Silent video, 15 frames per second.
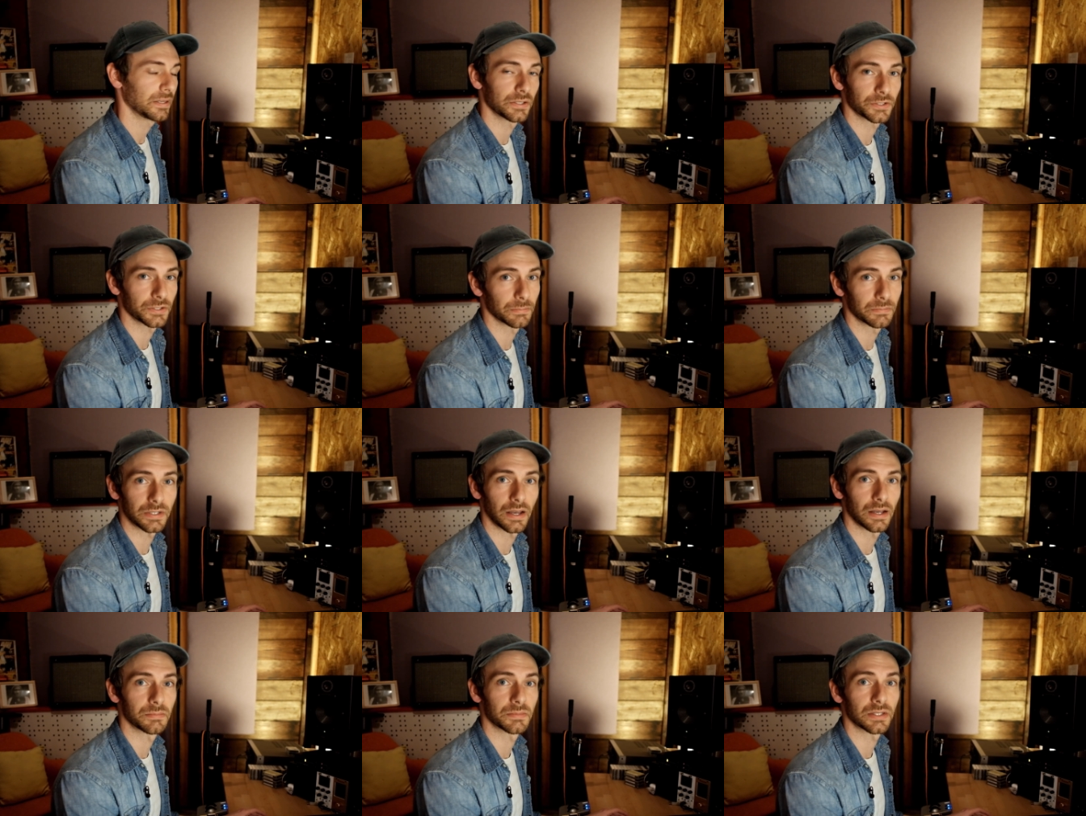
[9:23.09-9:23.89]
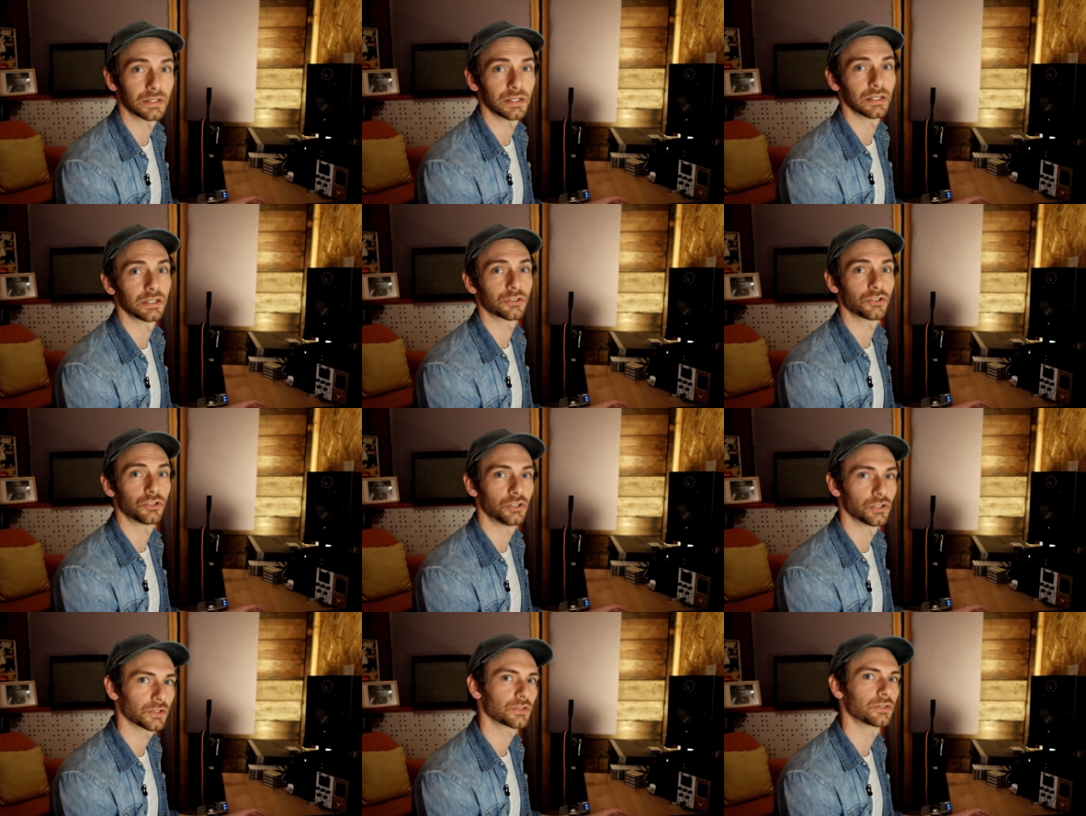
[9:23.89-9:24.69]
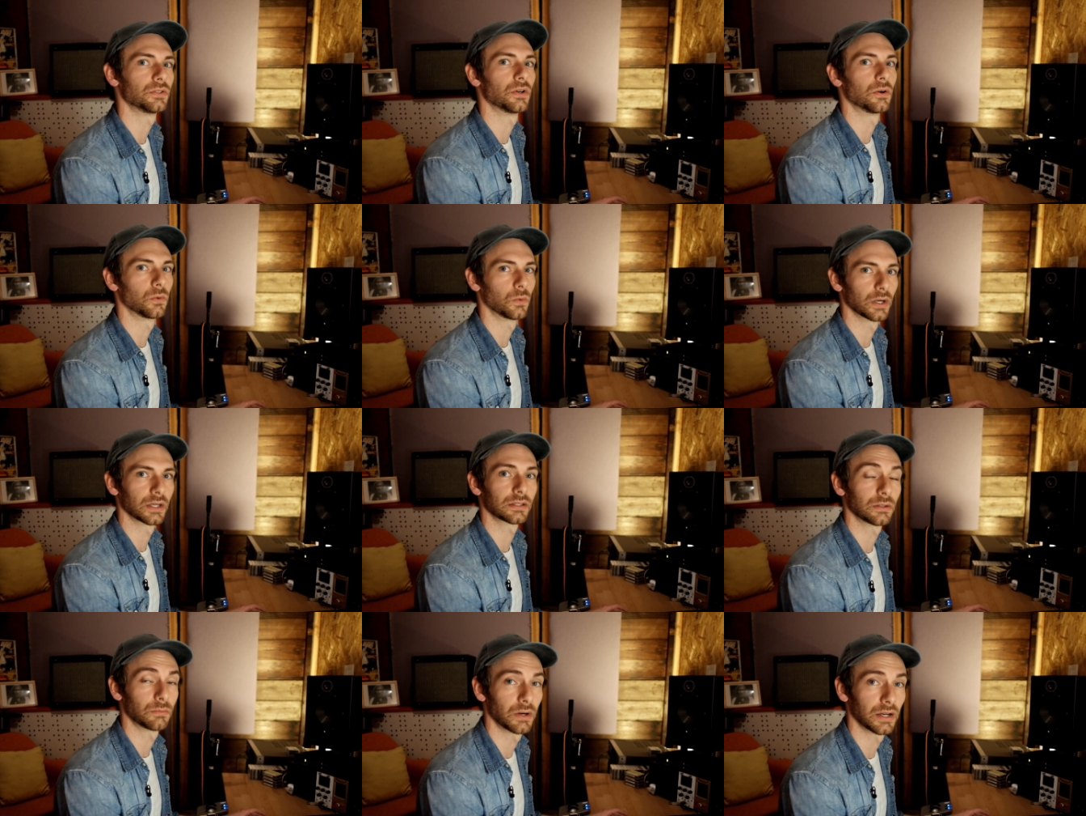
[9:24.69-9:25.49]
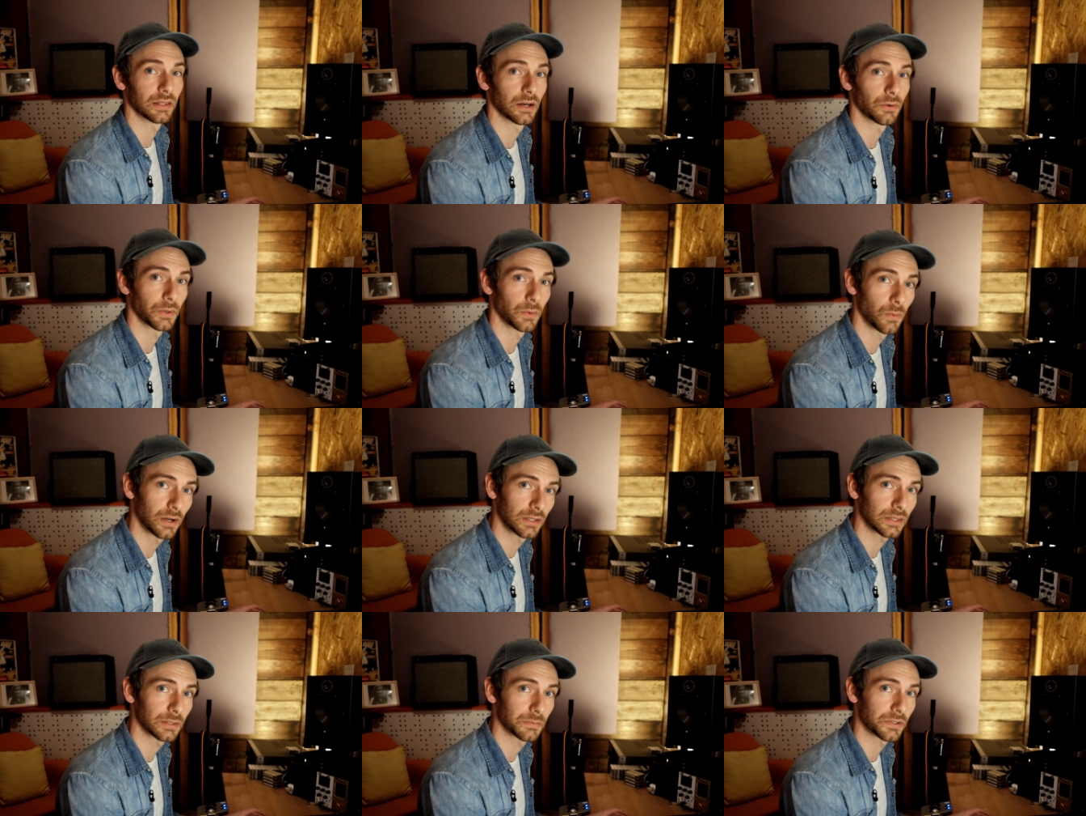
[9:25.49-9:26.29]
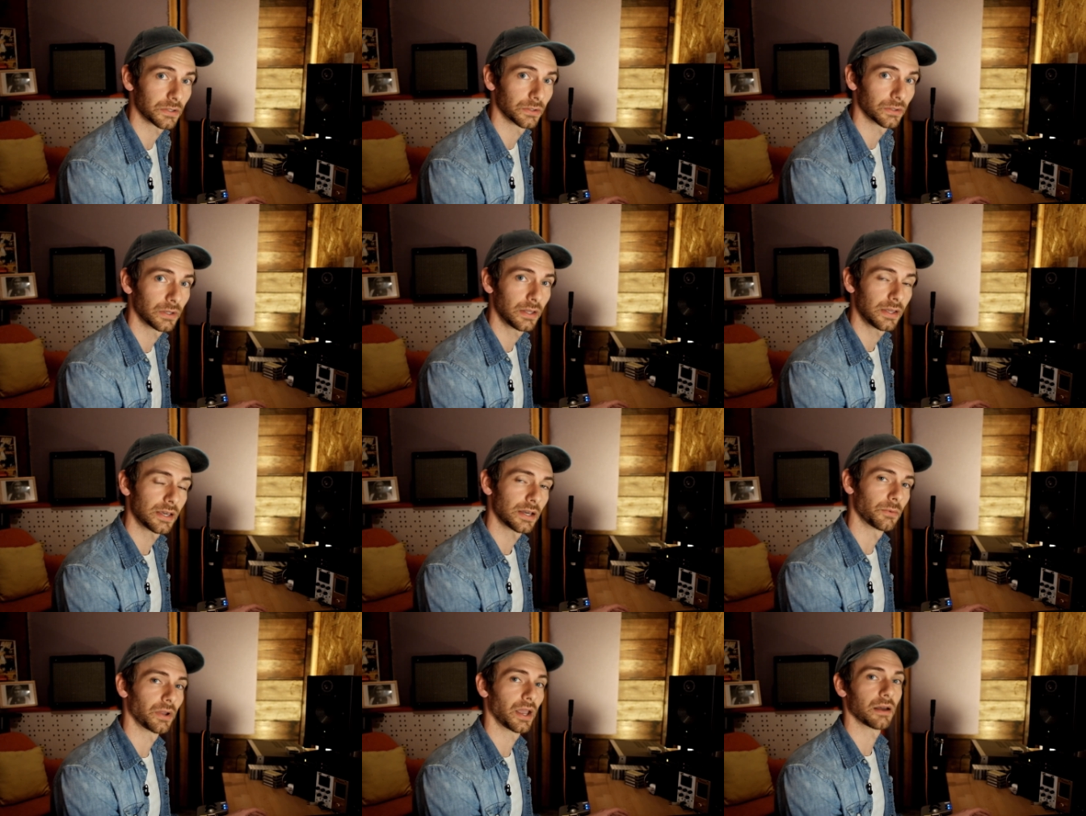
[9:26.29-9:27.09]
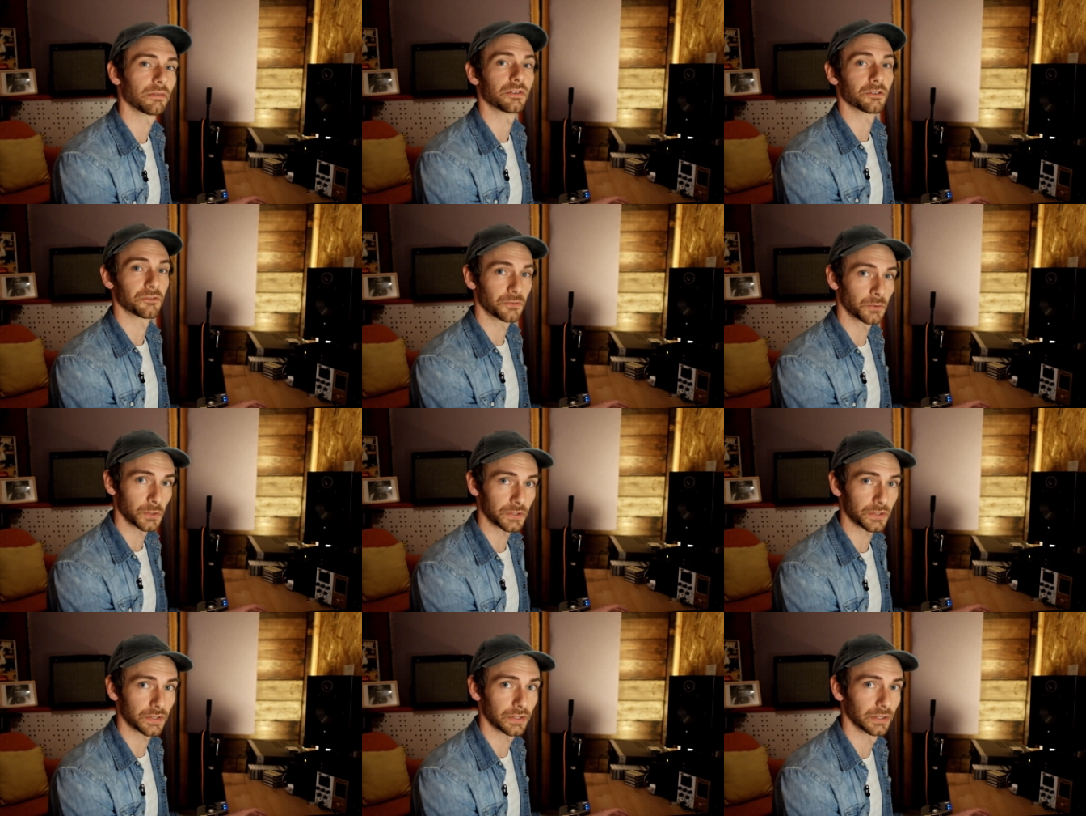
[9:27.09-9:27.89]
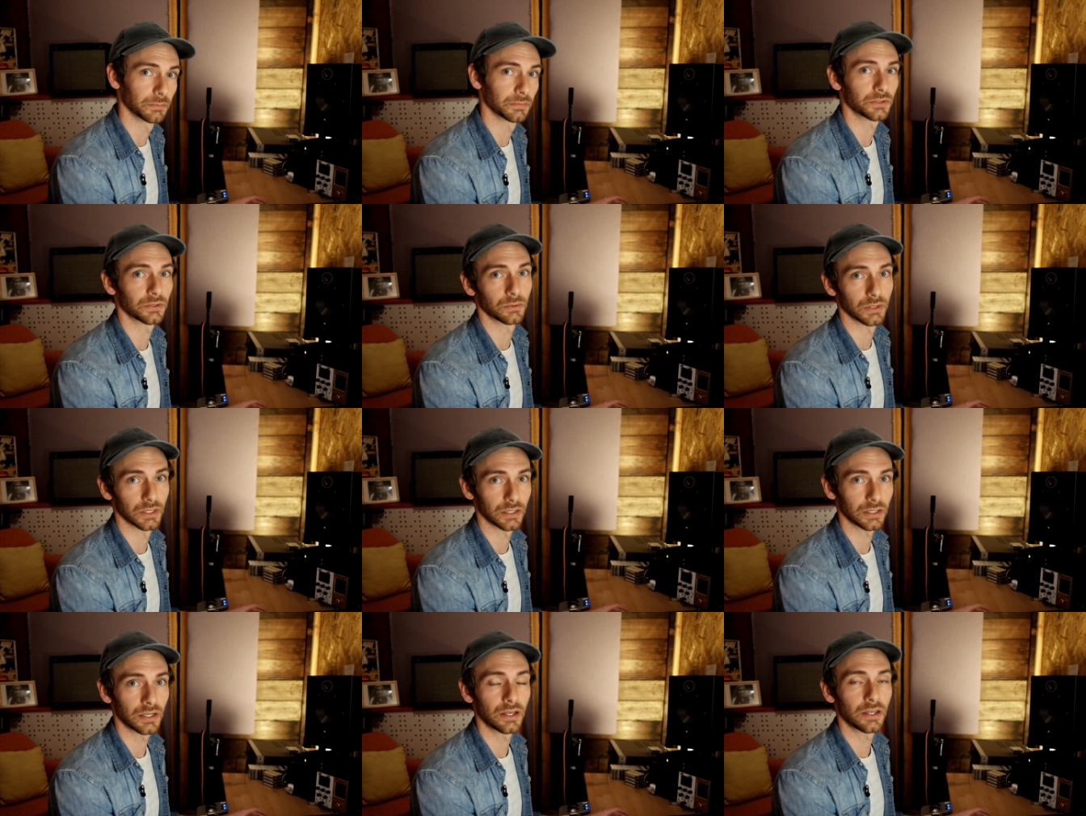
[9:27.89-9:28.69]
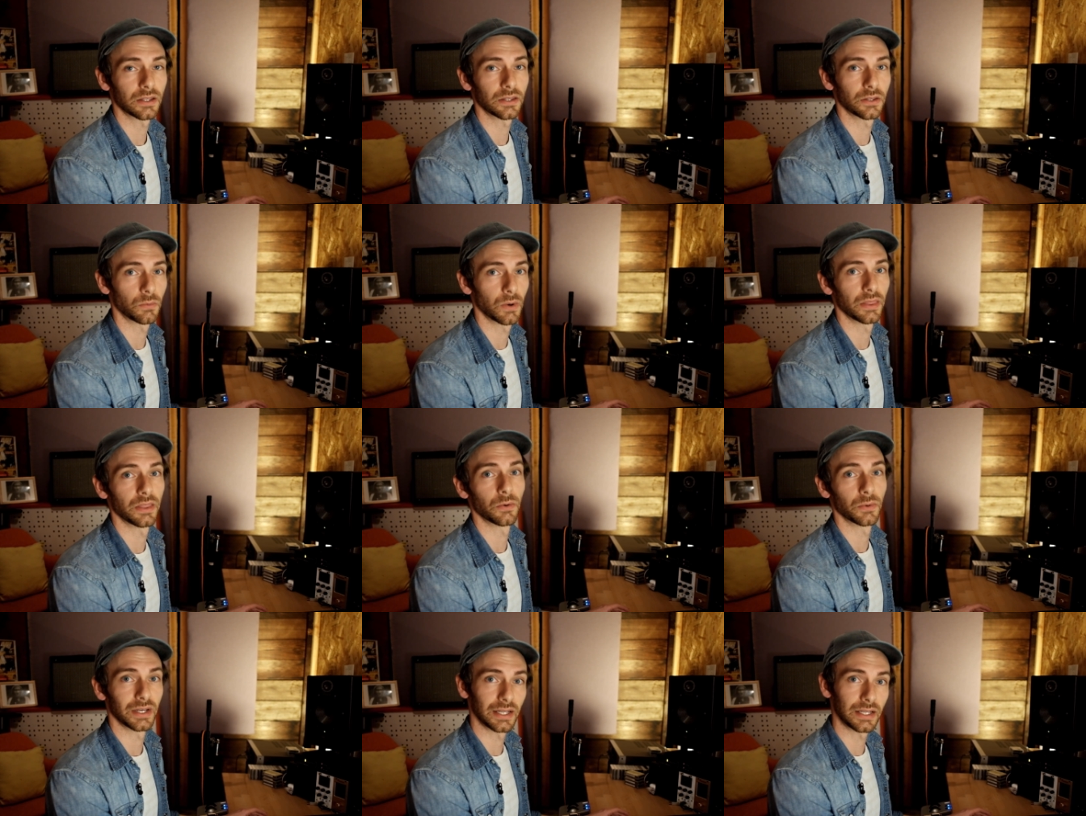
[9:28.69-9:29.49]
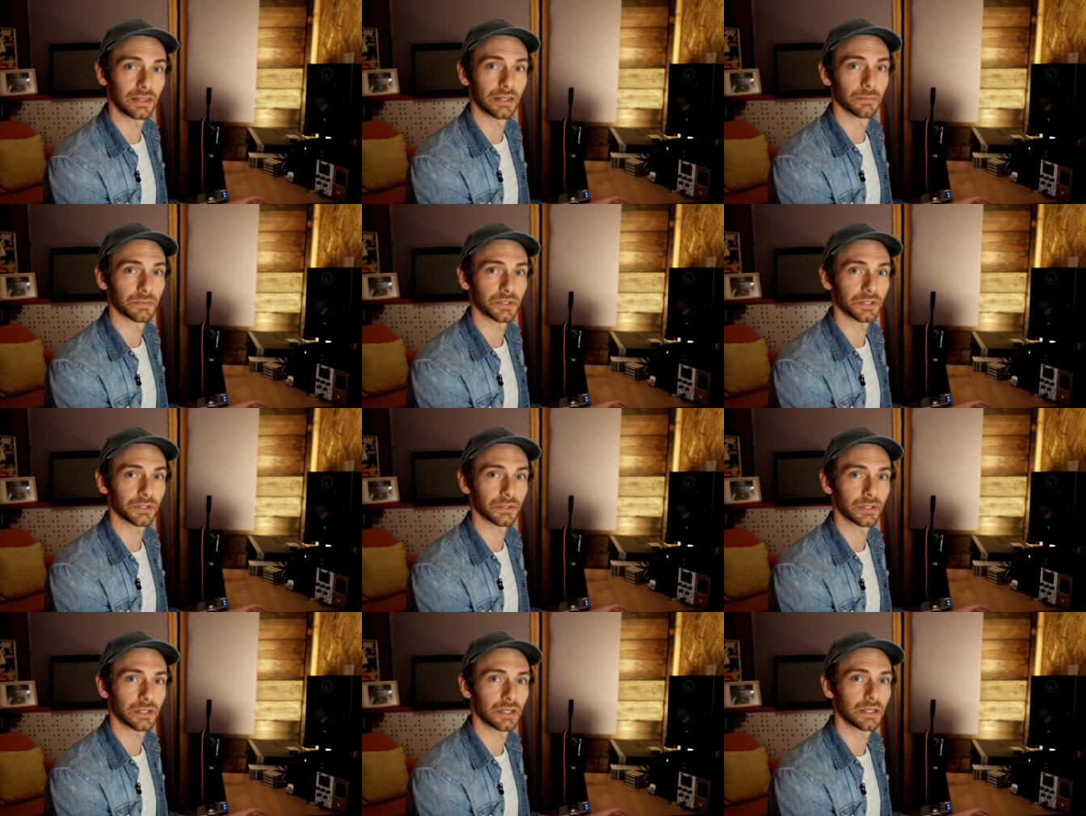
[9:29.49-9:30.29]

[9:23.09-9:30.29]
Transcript: sometimes things just don't work the way that we want them to and we have to force them to work the way that we need them to